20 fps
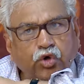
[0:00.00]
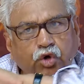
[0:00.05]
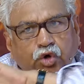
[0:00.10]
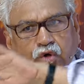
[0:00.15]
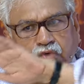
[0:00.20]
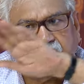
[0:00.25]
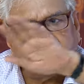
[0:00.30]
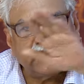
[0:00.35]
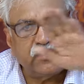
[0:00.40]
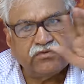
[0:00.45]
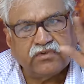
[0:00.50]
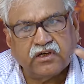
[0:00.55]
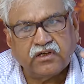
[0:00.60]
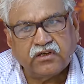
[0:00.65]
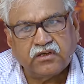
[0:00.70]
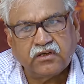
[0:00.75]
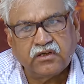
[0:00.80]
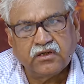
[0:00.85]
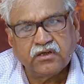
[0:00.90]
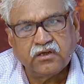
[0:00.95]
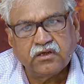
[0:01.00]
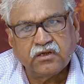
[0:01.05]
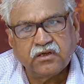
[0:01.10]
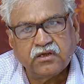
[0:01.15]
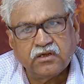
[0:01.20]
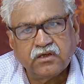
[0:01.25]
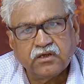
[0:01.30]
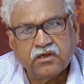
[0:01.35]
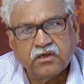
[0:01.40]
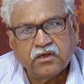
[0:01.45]
all over the world.
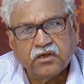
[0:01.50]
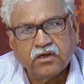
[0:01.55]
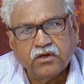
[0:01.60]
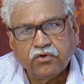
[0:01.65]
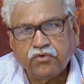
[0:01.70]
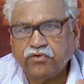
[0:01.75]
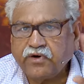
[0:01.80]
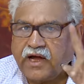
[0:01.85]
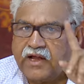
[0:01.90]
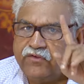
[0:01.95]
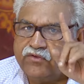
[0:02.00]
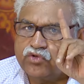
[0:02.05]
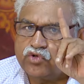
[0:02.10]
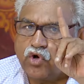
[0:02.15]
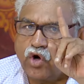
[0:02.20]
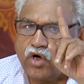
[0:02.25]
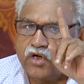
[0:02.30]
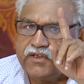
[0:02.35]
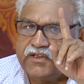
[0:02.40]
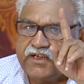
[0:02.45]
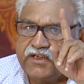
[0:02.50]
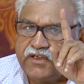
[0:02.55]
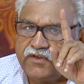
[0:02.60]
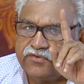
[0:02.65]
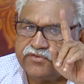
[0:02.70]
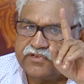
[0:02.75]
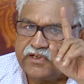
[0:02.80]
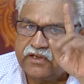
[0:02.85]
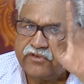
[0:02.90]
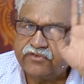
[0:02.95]
Five cognitive
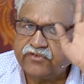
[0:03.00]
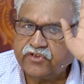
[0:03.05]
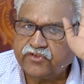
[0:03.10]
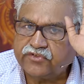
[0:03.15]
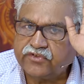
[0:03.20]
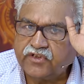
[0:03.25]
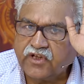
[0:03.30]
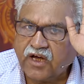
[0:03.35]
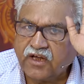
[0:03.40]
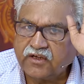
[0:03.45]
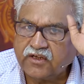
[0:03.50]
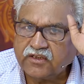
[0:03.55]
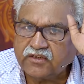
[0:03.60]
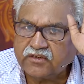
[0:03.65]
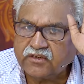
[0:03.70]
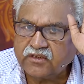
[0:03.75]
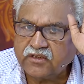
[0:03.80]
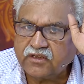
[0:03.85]
senses, jnanendriyas.